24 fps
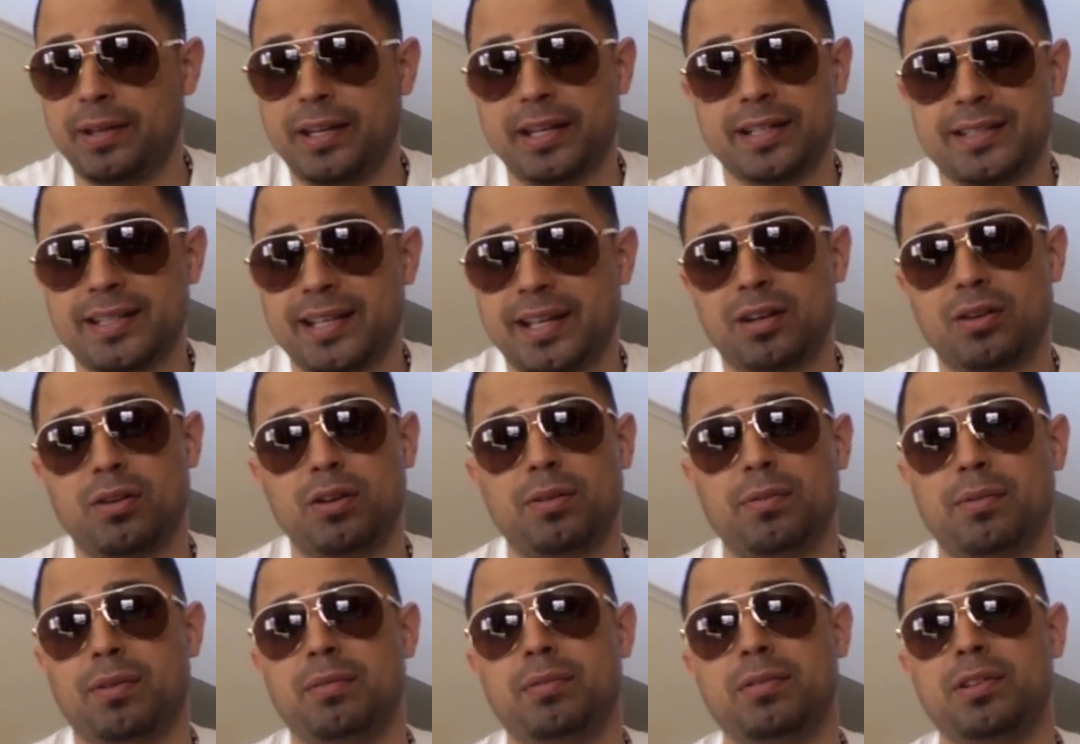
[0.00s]
He didn't take
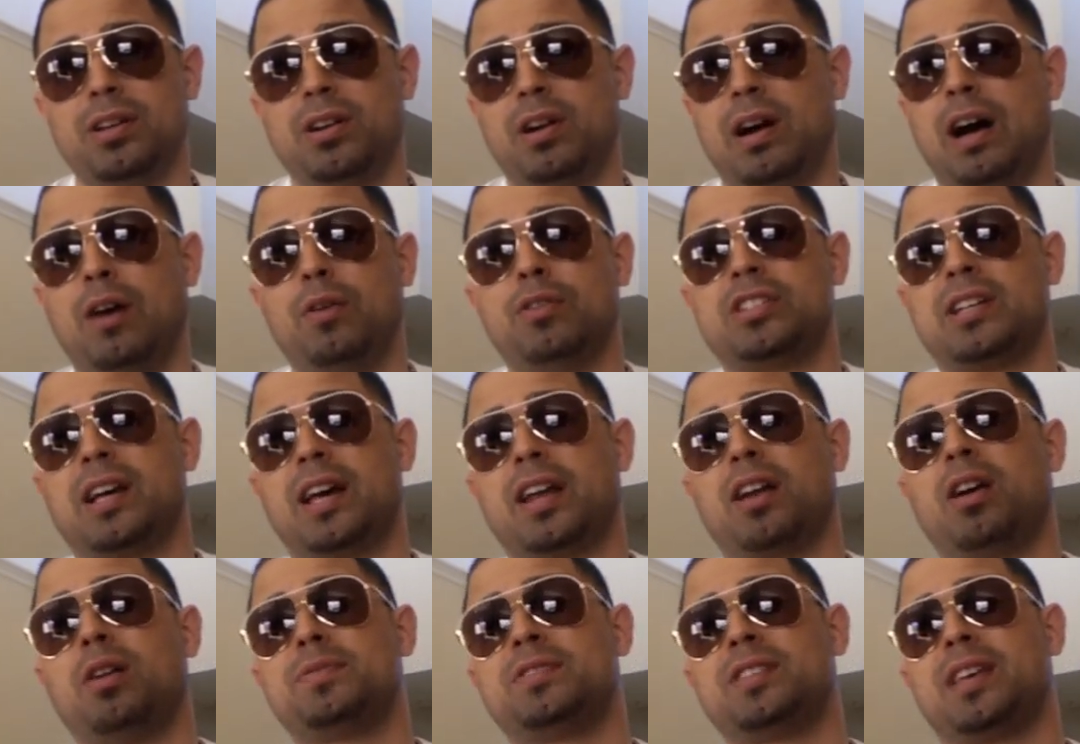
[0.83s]
on, you know, I was
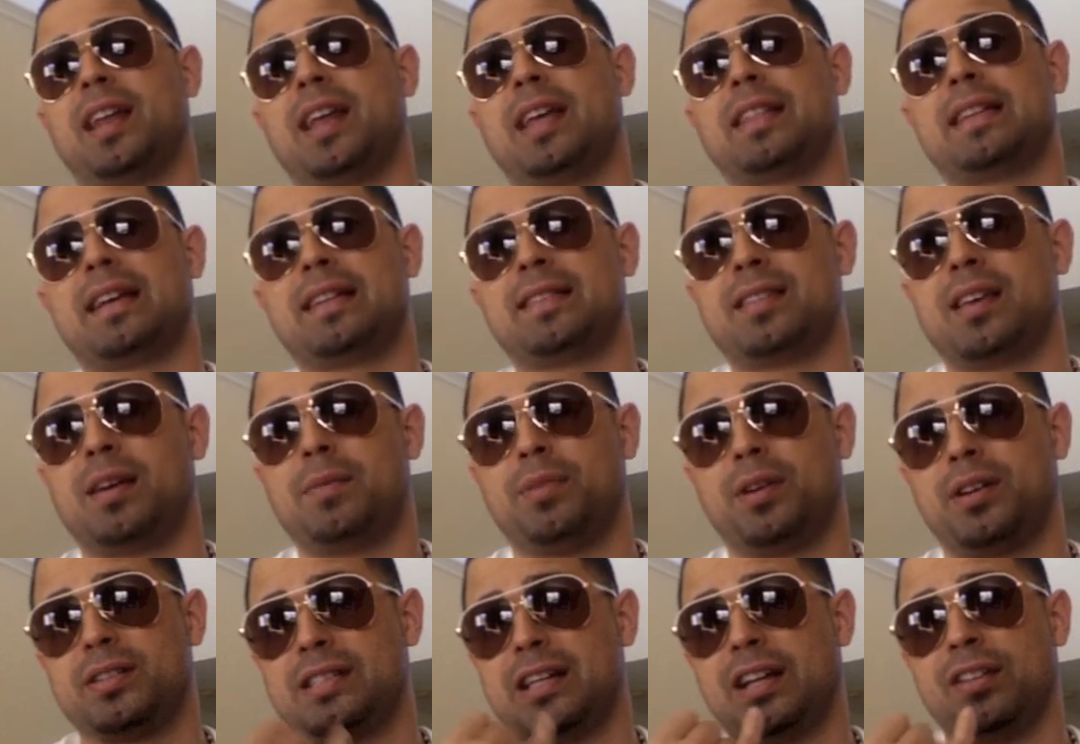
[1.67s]
kind of upset at that time
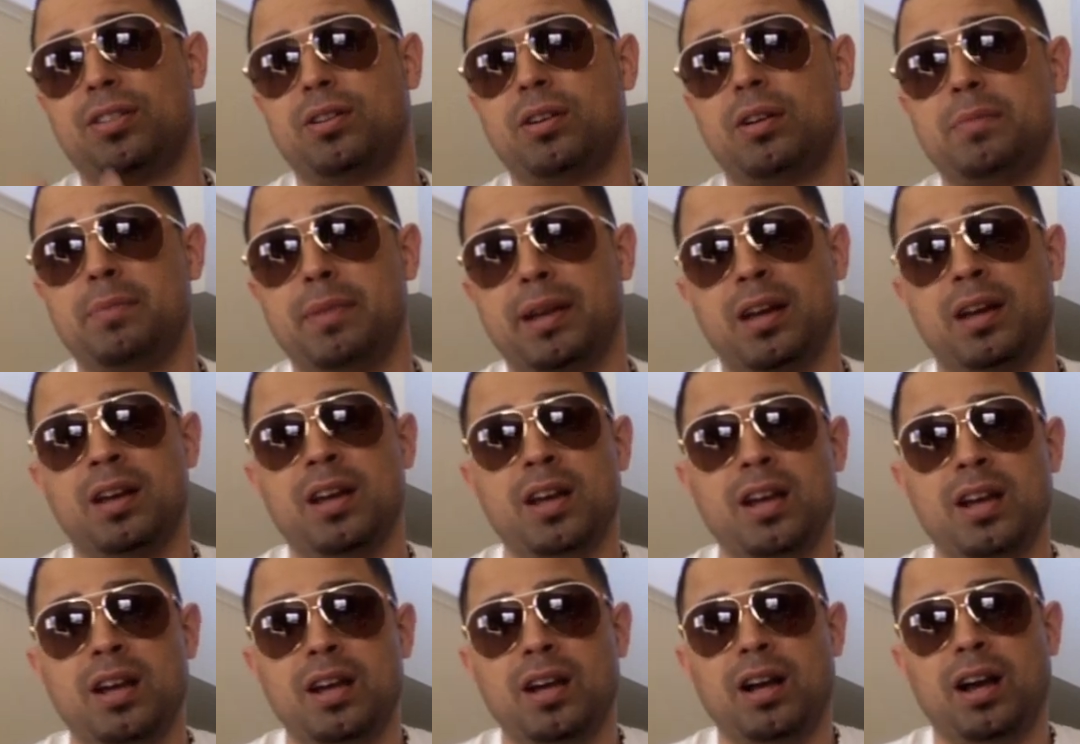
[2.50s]
because I thought
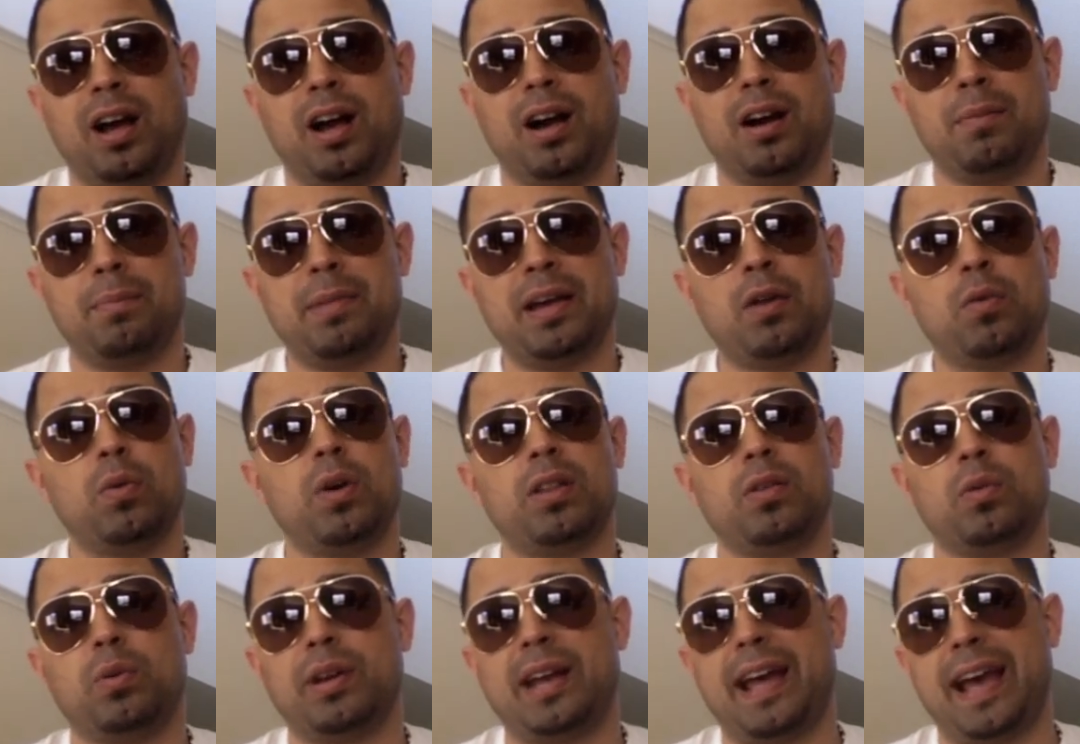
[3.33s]

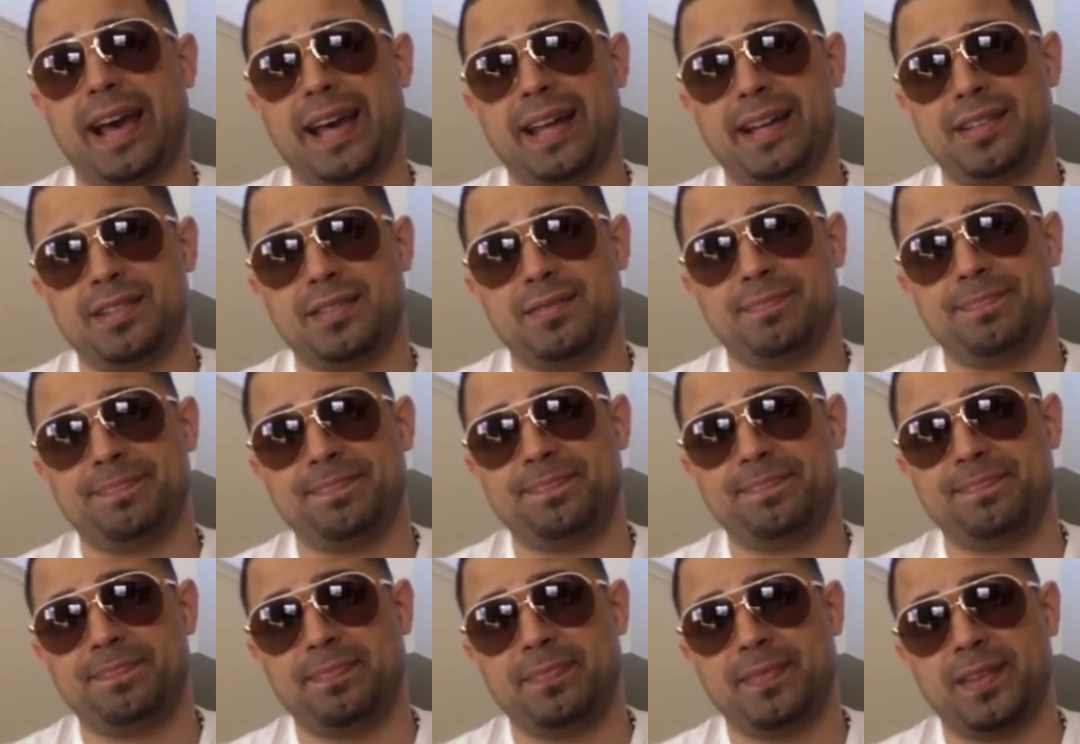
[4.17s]
Mayweather would have
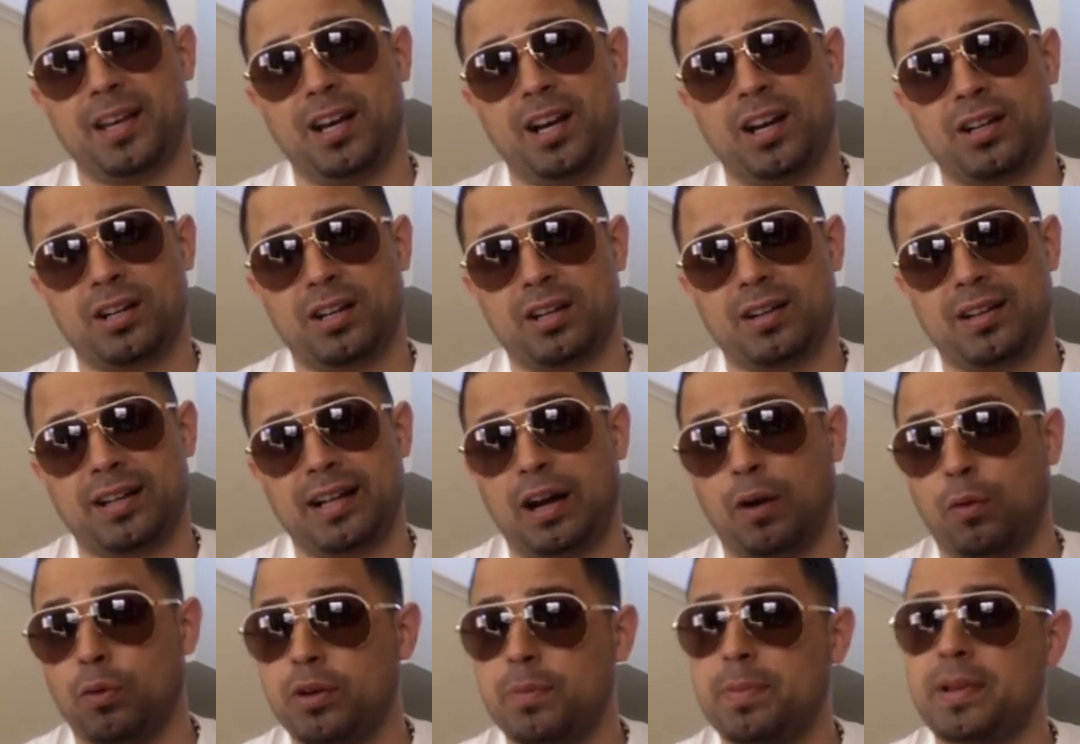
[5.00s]
had
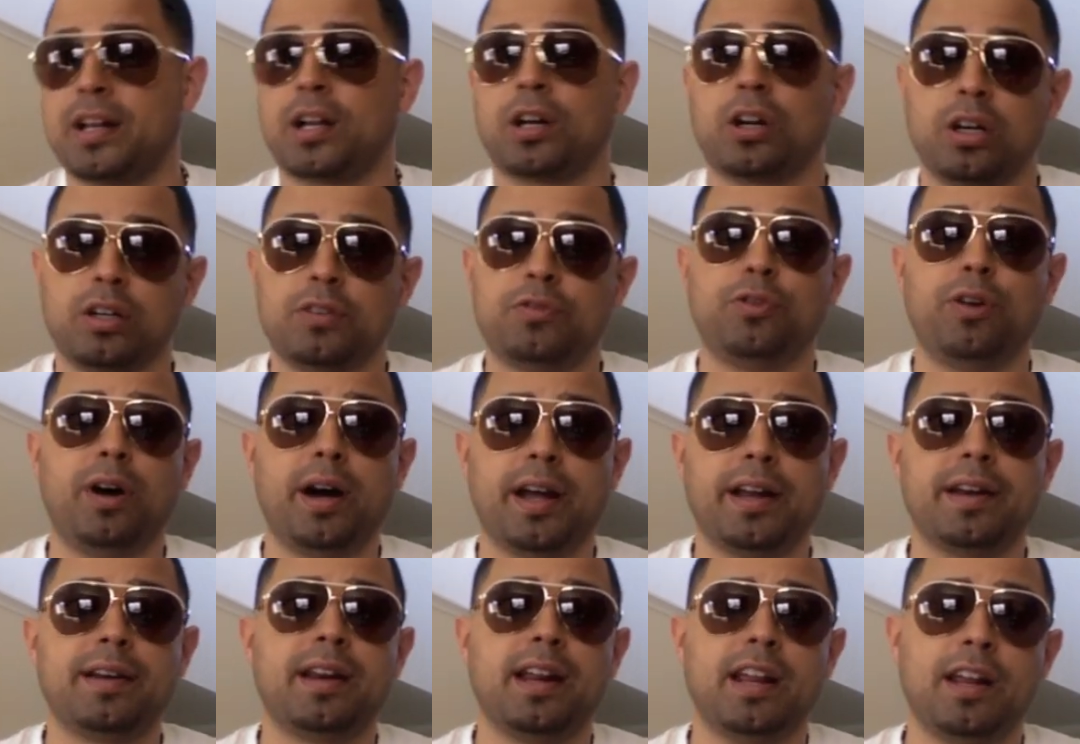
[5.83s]
that would have been a good
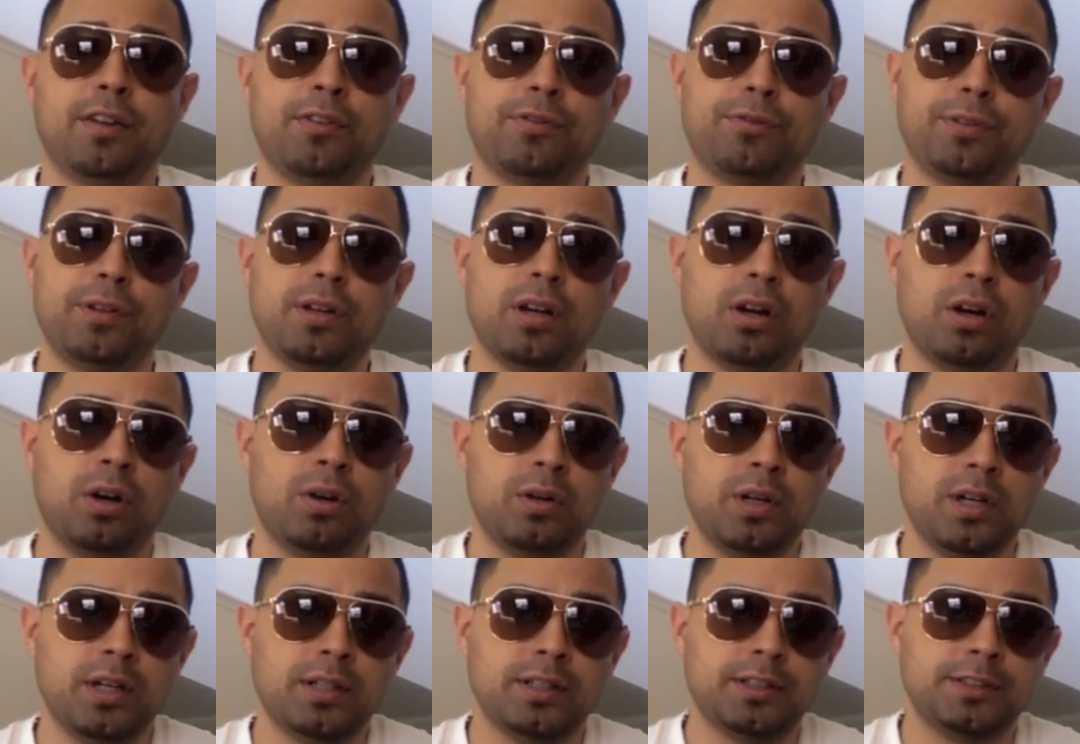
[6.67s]
fight if, you know,
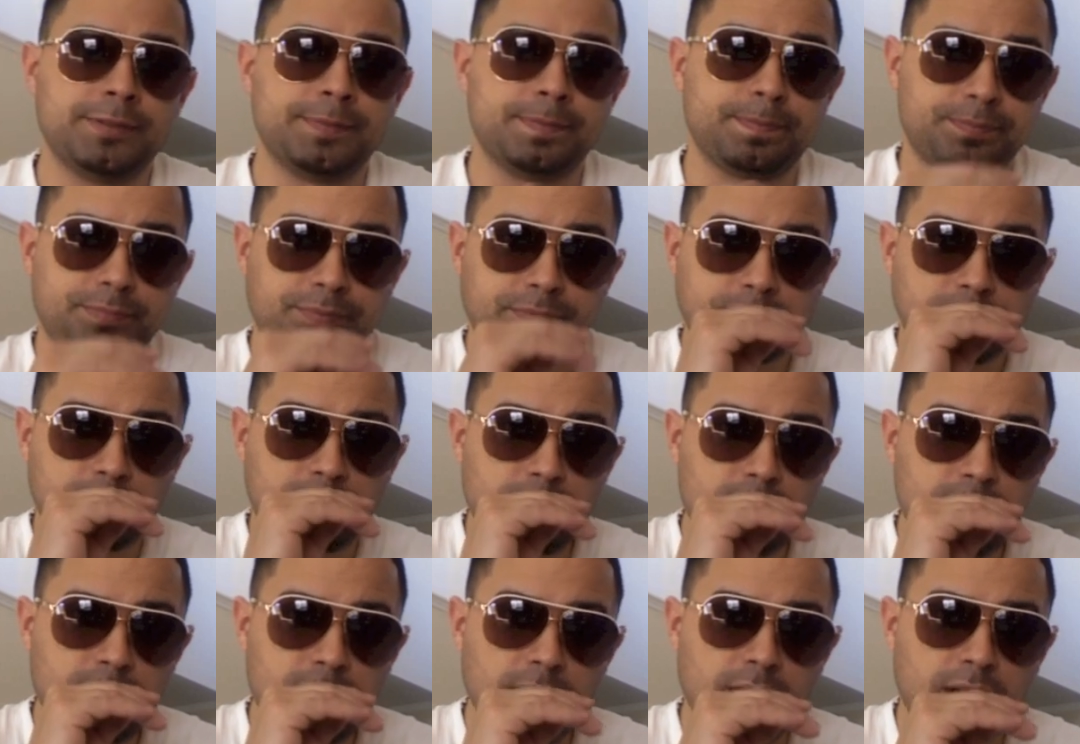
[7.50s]

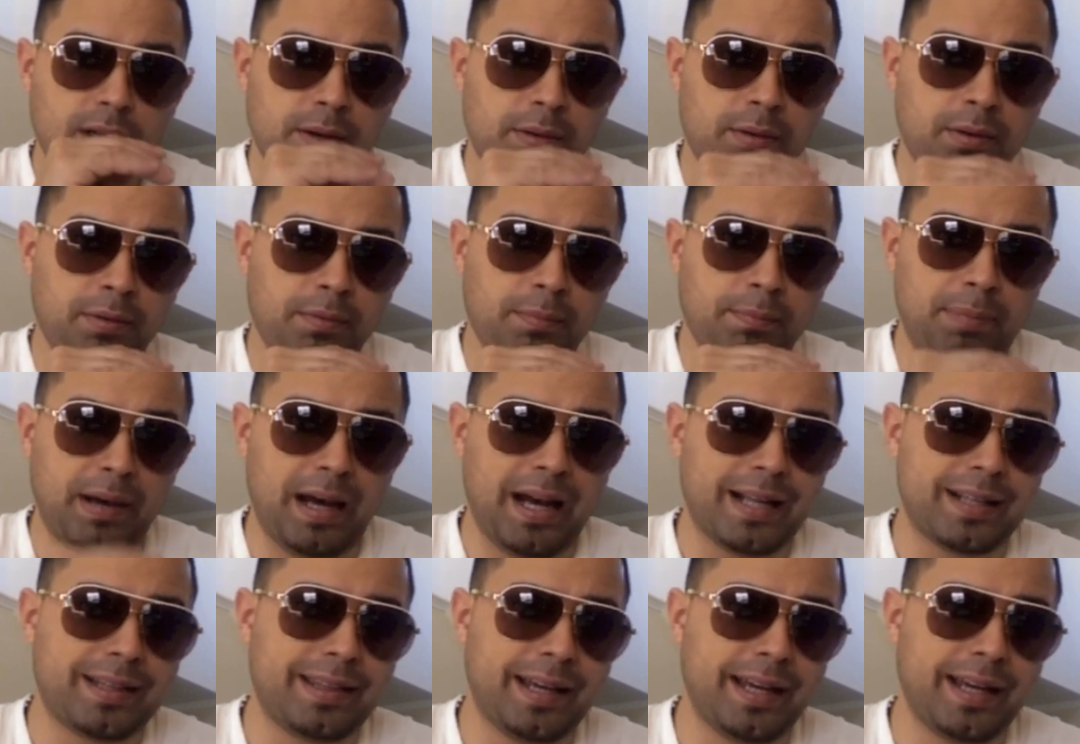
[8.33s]

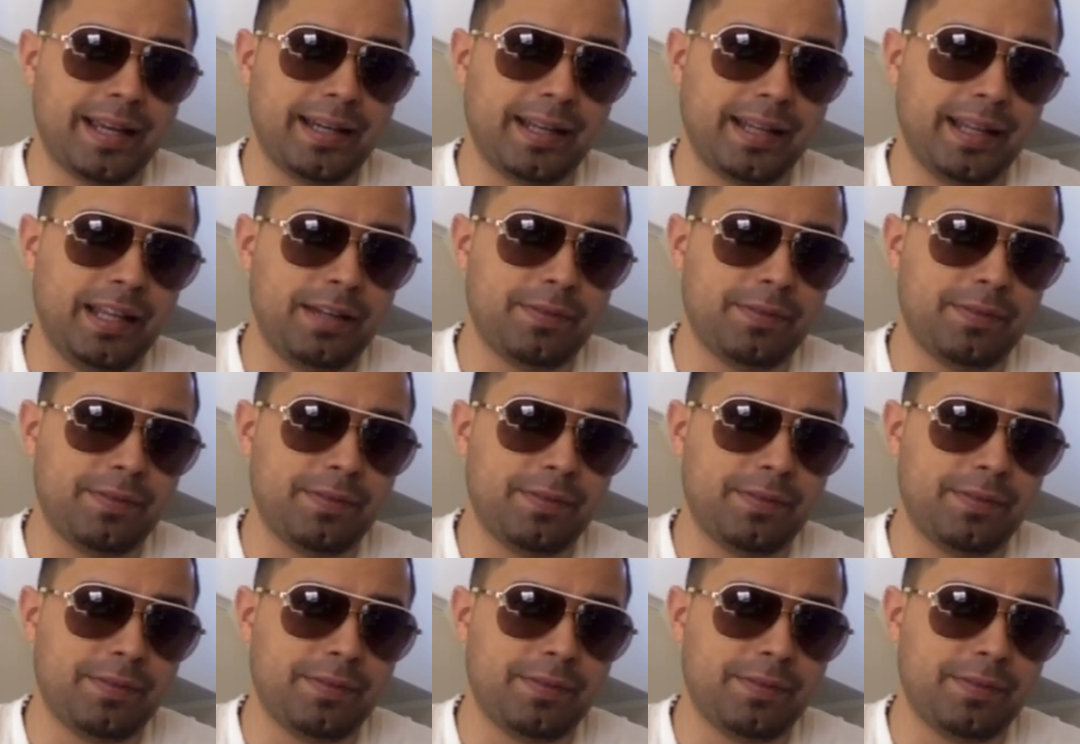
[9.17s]
back then,